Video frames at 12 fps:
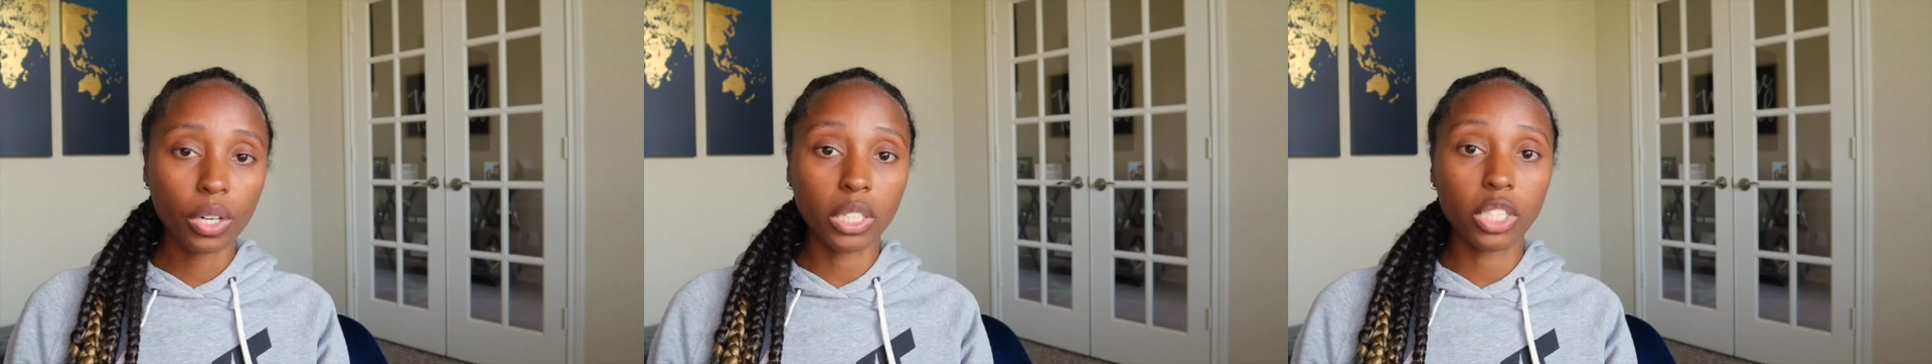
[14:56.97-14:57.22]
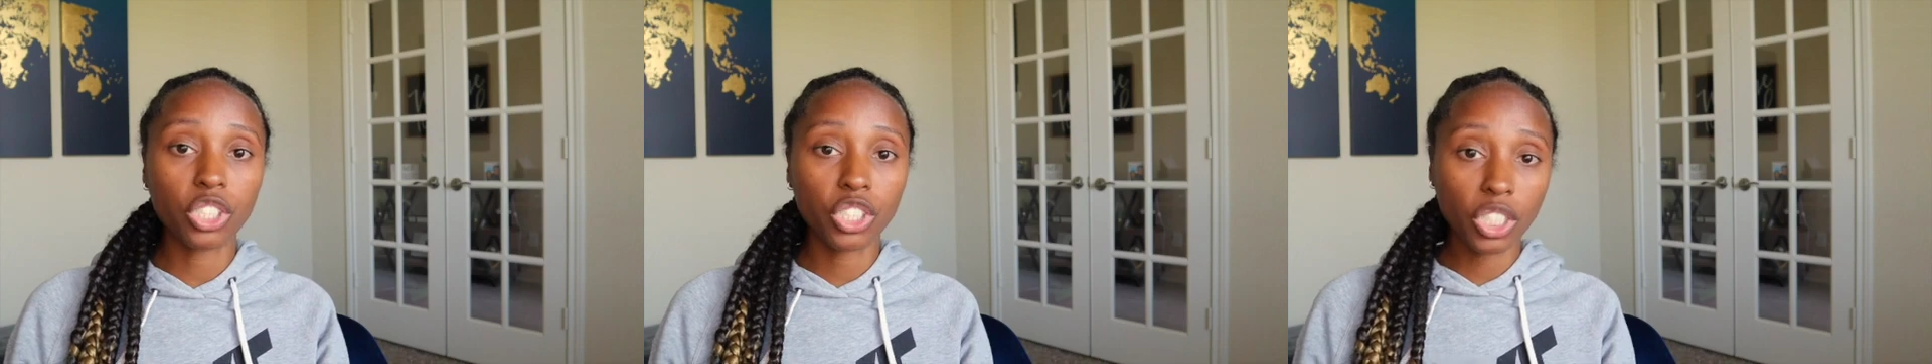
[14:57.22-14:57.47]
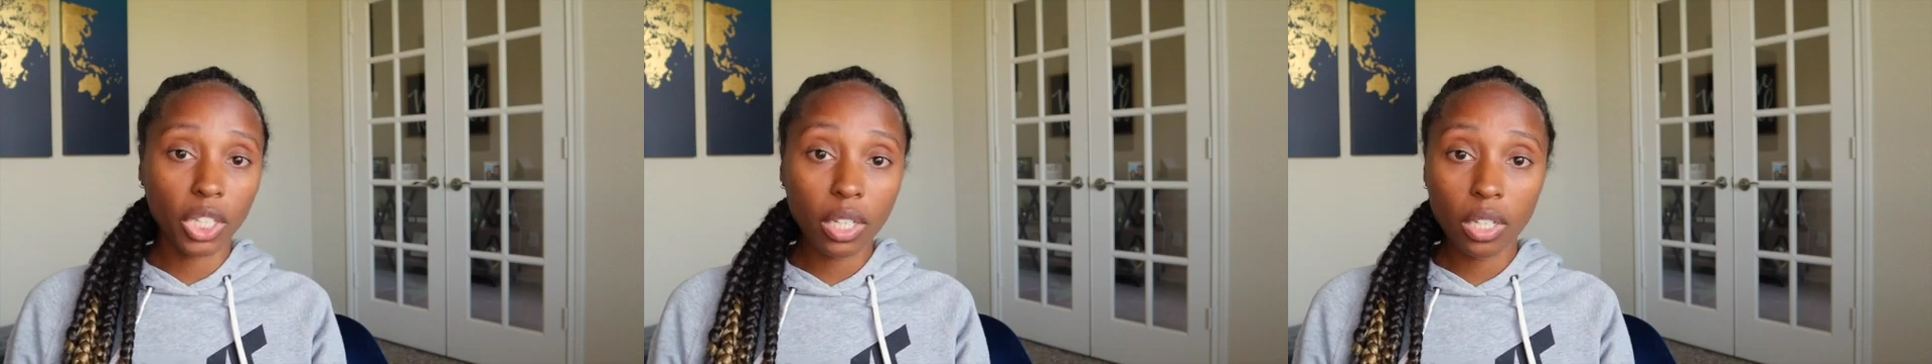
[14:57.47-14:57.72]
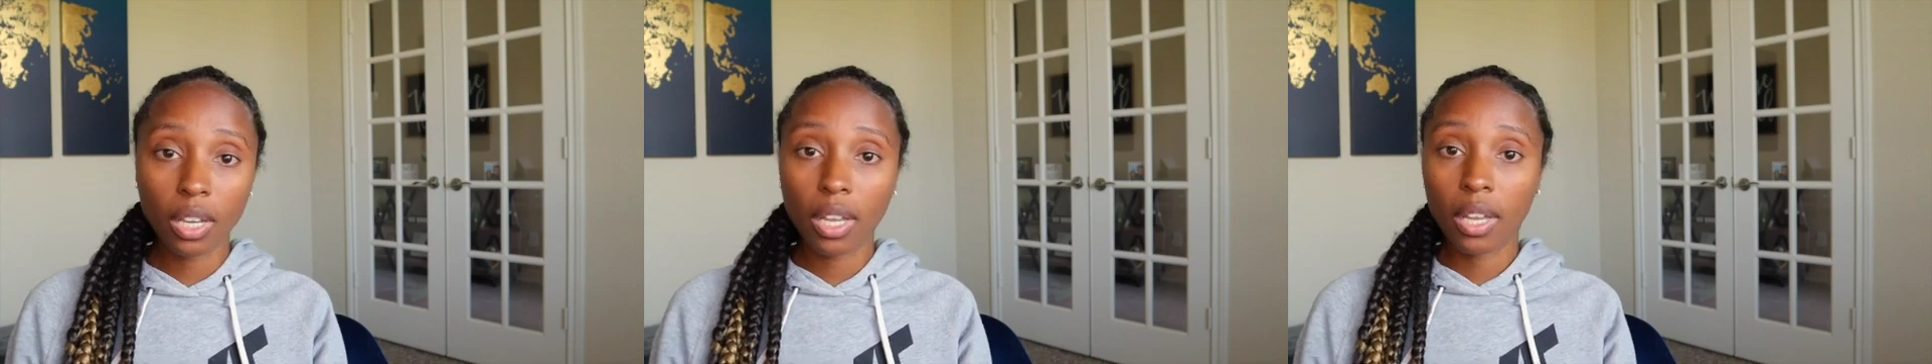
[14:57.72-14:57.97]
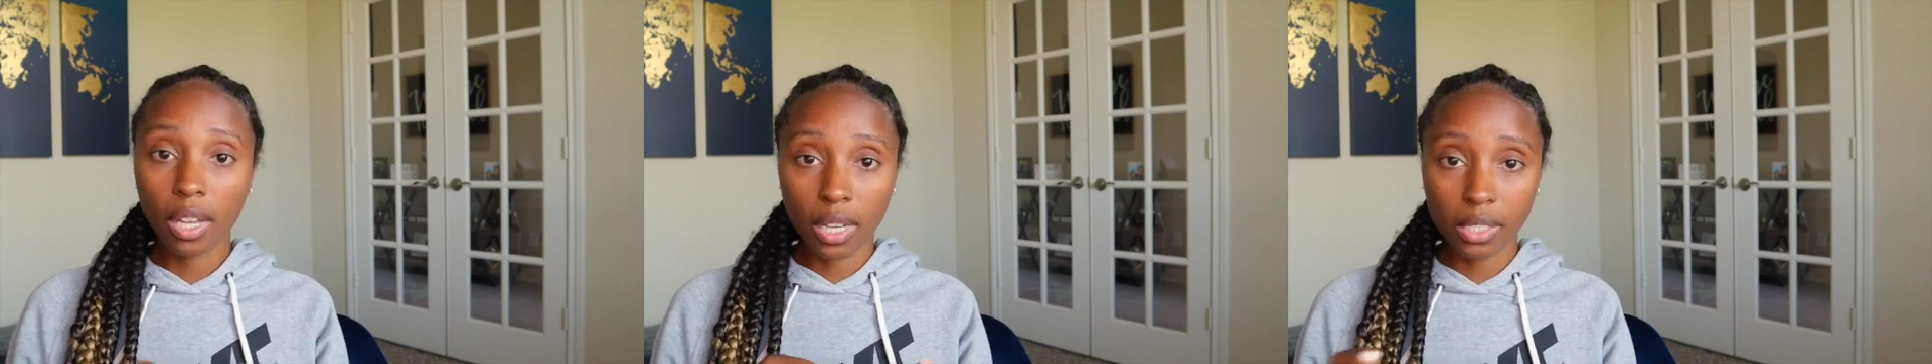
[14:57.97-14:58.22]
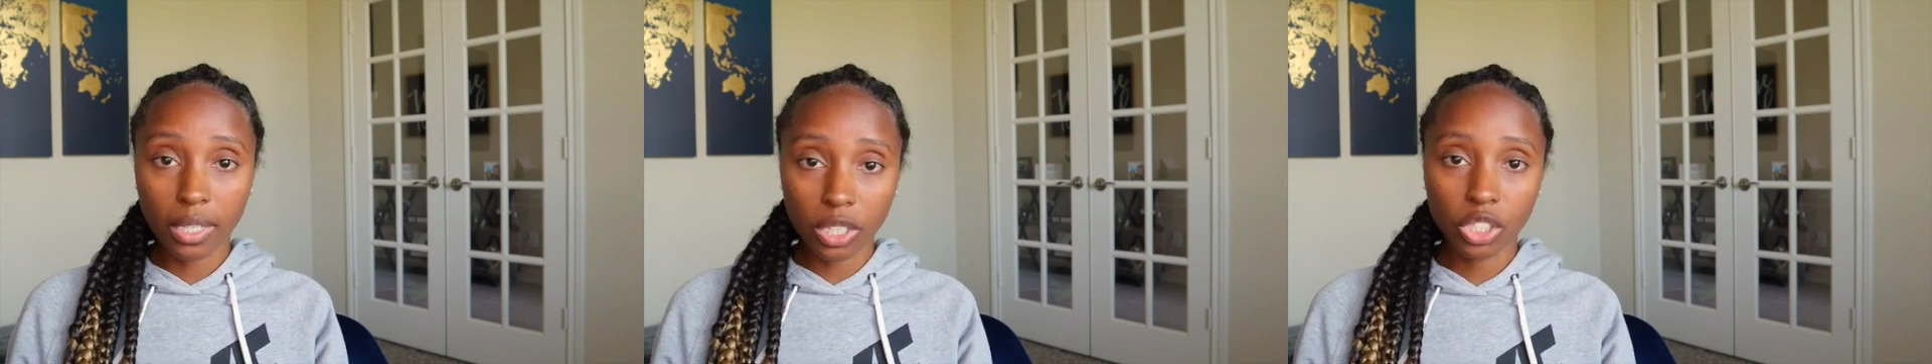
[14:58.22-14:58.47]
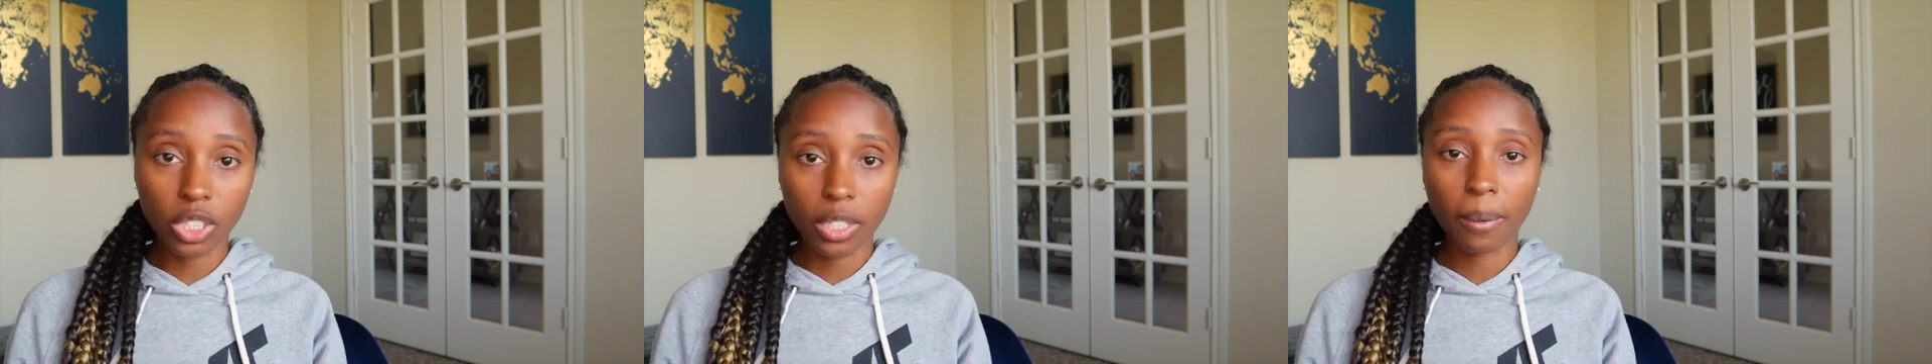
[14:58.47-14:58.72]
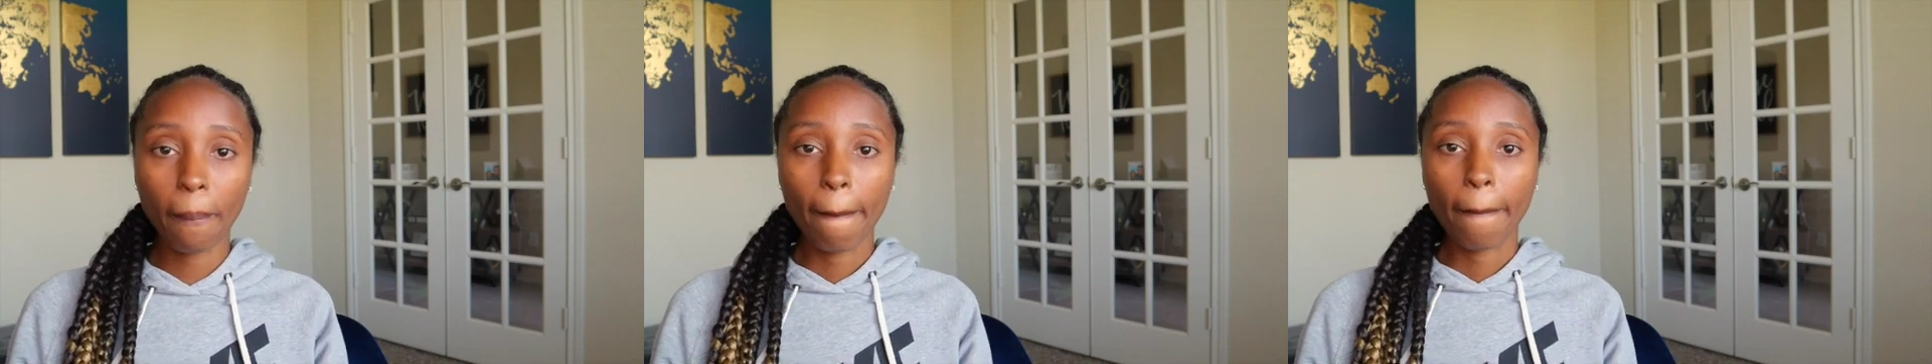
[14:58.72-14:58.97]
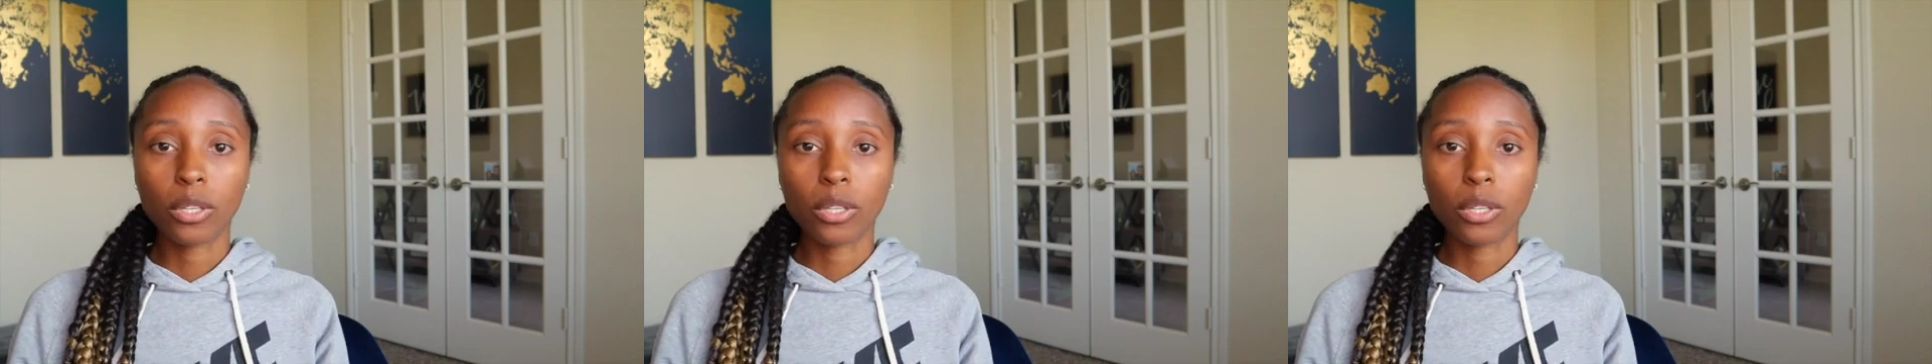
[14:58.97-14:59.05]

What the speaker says: is She, S-H-E.